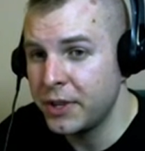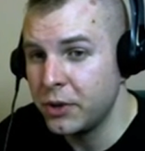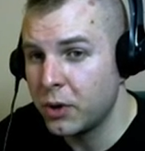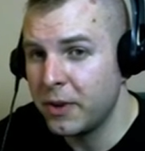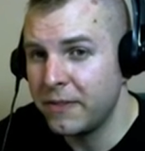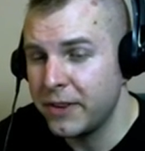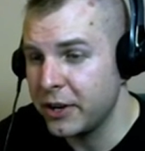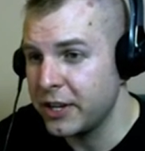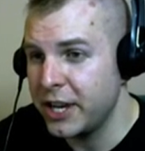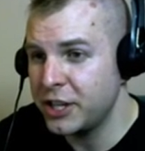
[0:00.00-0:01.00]
normal
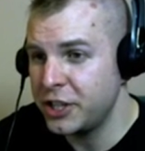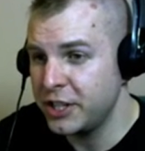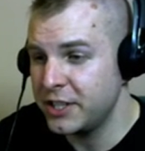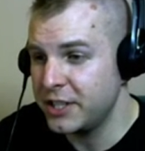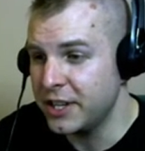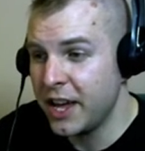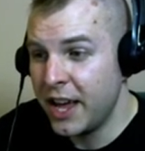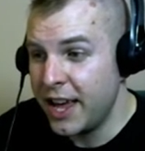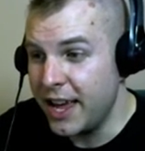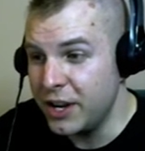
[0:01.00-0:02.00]
variations and,
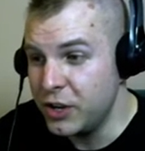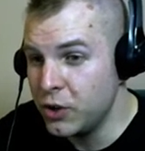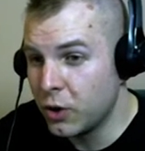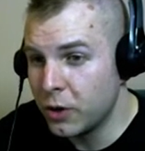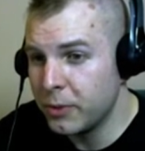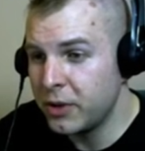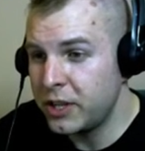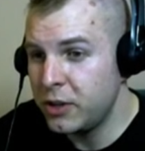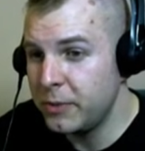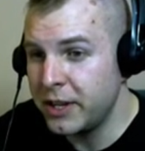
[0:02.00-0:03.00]
and normal
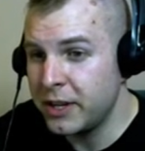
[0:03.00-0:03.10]
human